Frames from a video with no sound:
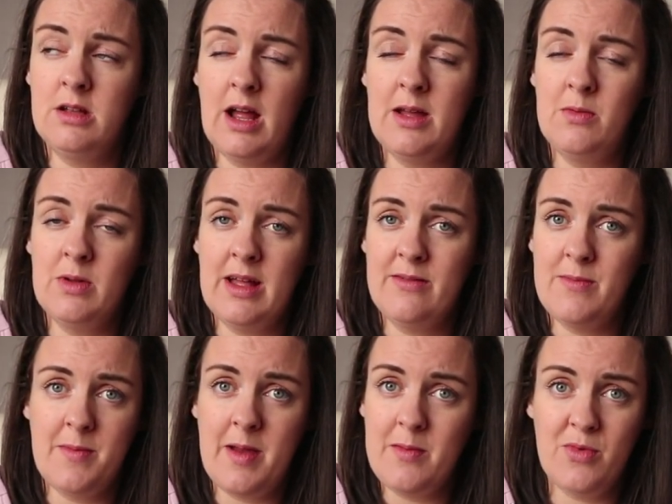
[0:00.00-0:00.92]
will have
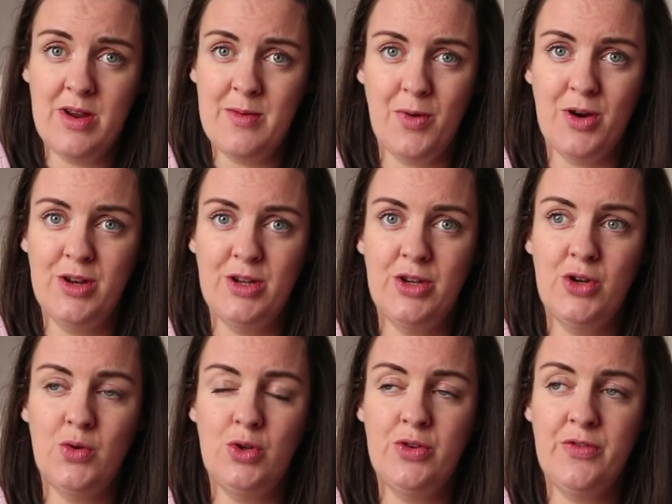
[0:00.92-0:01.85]
my memory, but you
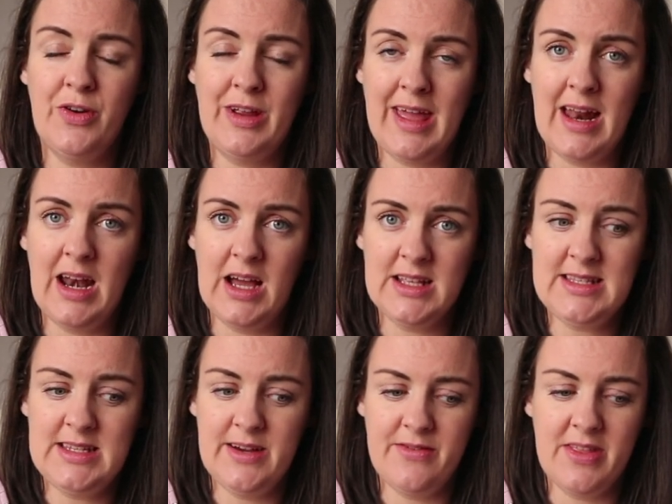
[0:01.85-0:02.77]
know, you forget
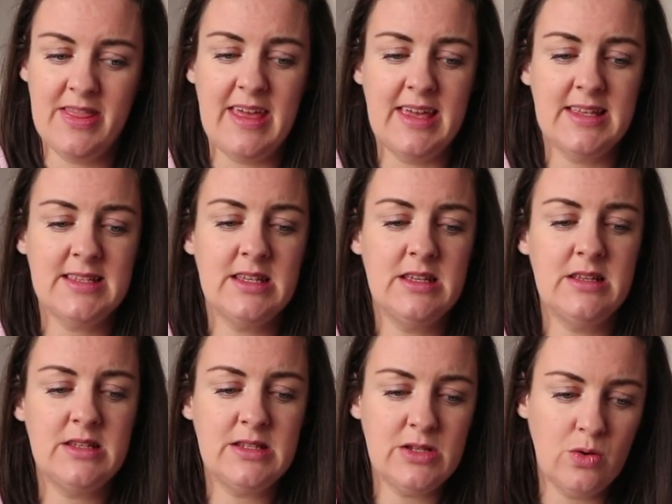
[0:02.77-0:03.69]
lots of different things.
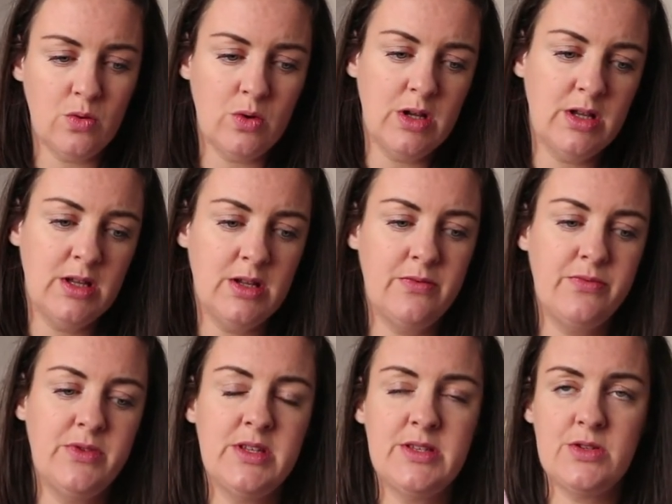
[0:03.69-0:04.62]
So
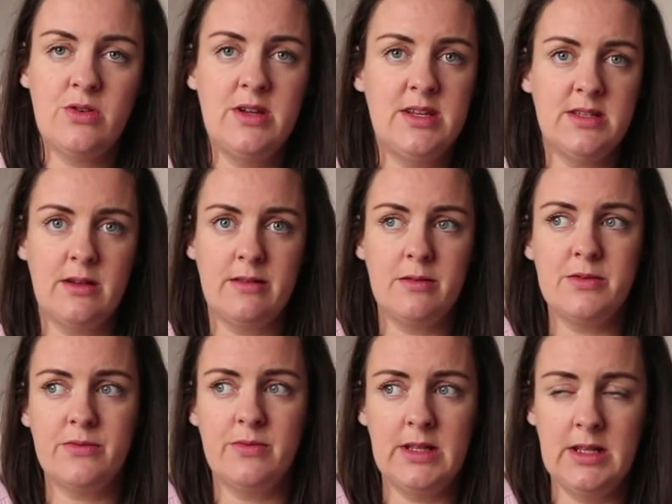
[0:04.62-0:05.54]
the story is, sorry, that
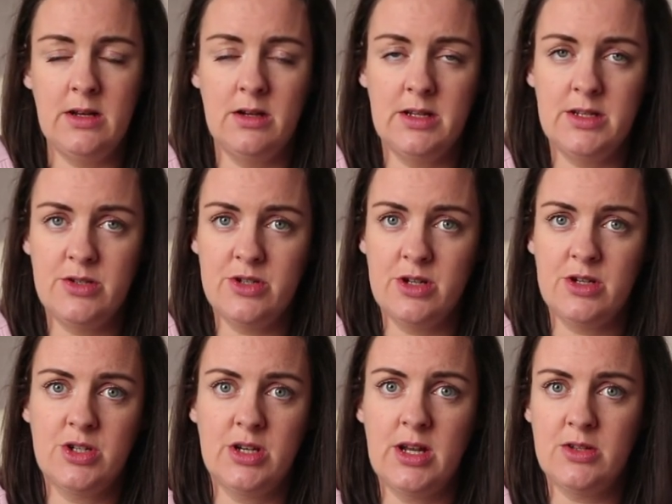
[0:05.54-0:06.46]
was a really long
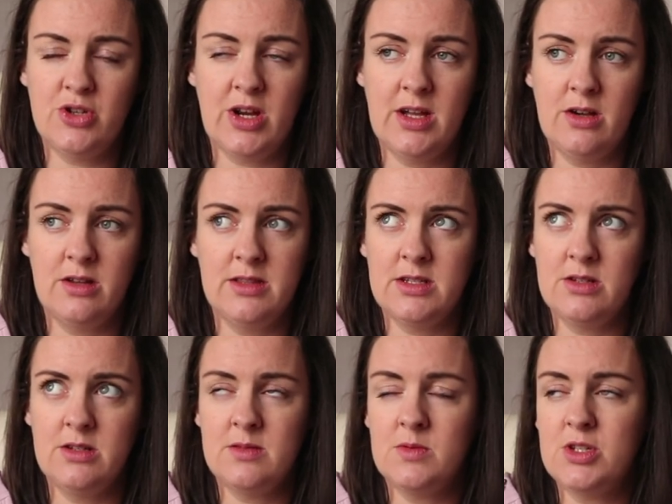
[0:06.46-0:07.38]
introduction. I'll try and cut that
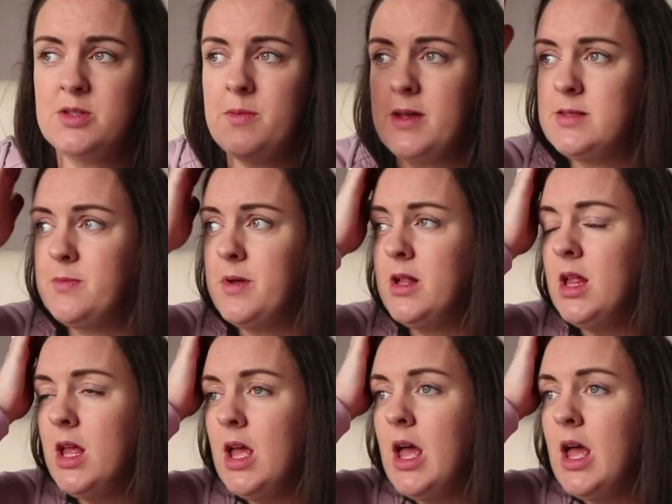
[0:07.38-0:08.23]
down as much as possible.